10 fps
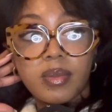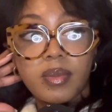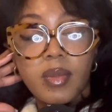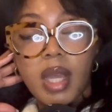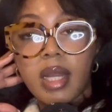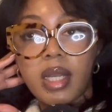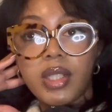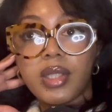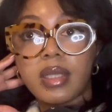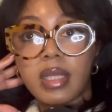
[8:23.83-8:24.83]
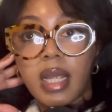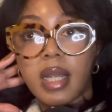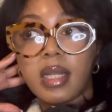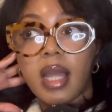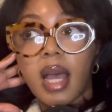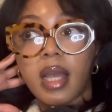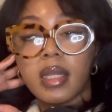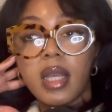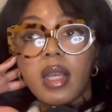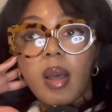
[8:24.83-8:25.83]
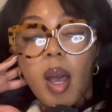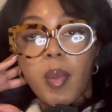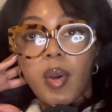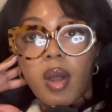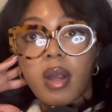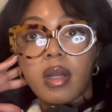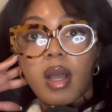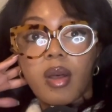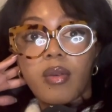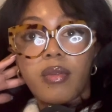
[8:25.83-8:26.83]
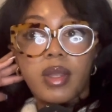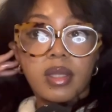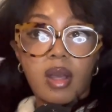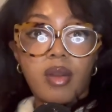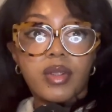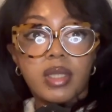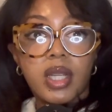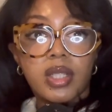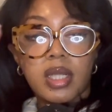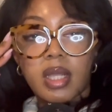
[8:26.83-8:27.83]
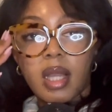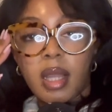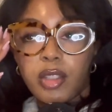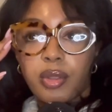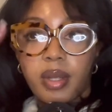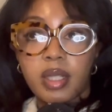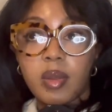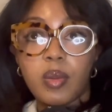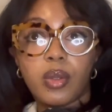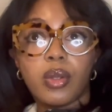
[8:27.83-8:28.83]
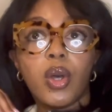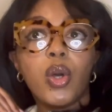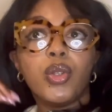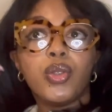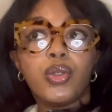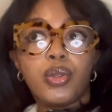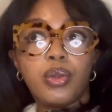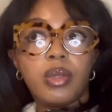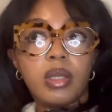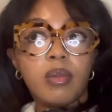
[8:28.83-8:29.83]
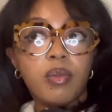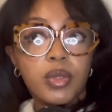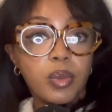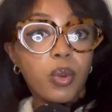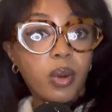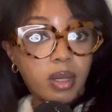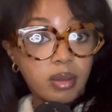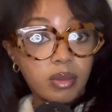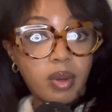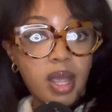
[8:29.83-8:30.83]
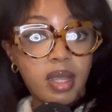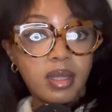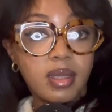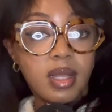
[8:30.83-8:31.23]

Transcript: And I understand that a part of this conversation is that like trans people do need support, right?